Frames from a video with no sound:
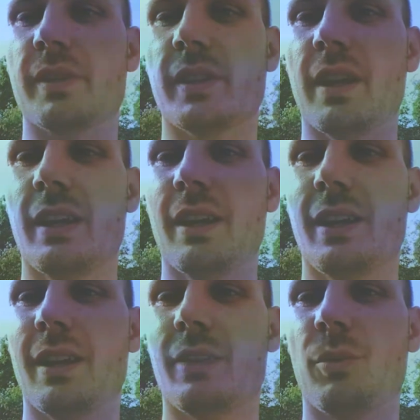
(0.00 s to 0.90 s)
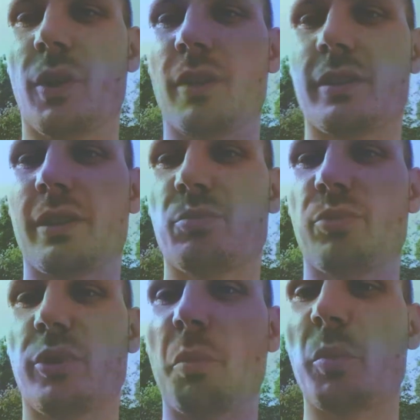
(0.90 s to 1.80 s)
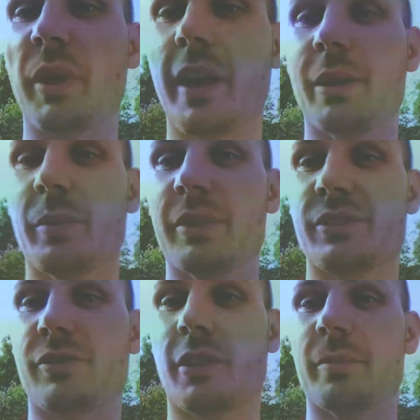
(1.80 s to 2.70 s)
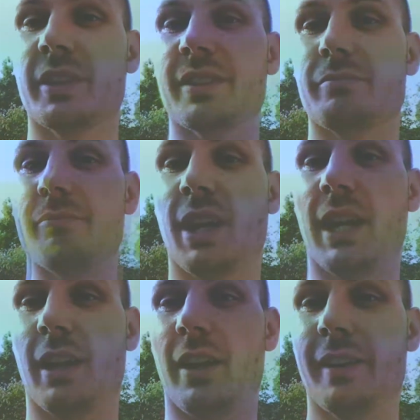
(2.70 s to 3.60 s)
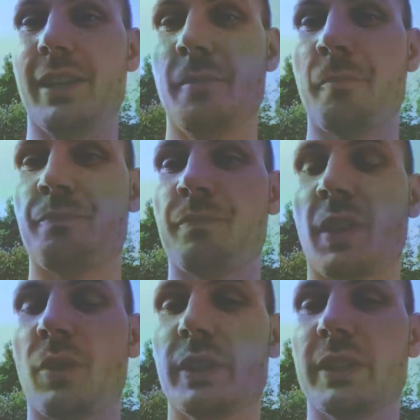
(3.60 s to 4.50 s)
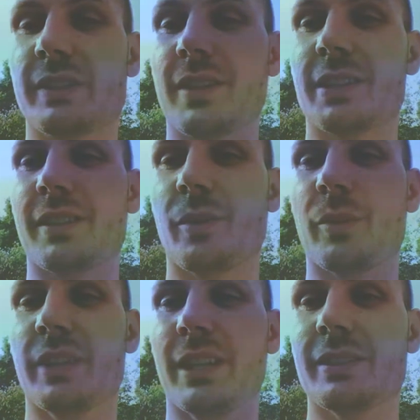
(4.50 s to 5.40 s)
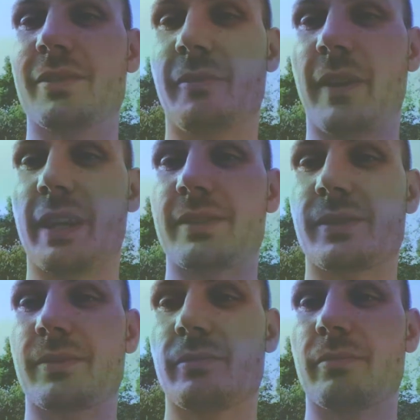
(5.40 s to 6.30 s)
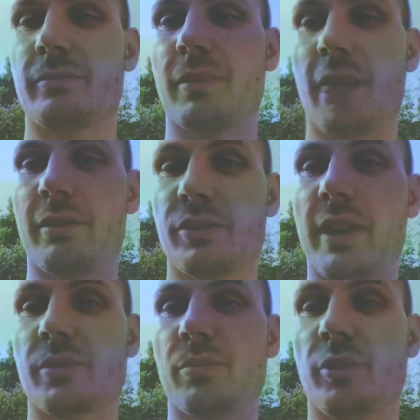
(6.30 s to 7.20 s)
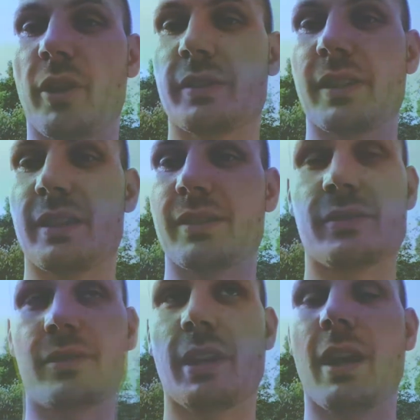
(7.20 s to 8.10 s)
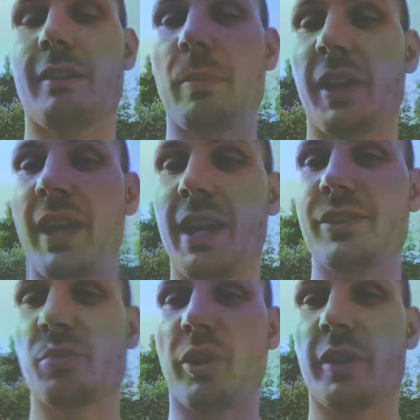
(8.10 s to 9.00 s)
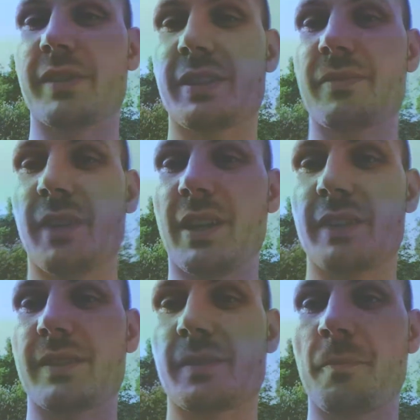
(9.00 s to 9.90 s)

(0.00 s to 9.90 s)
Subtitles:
to what can probably only be described as a lie, we decided that we needed to fix our our application process first.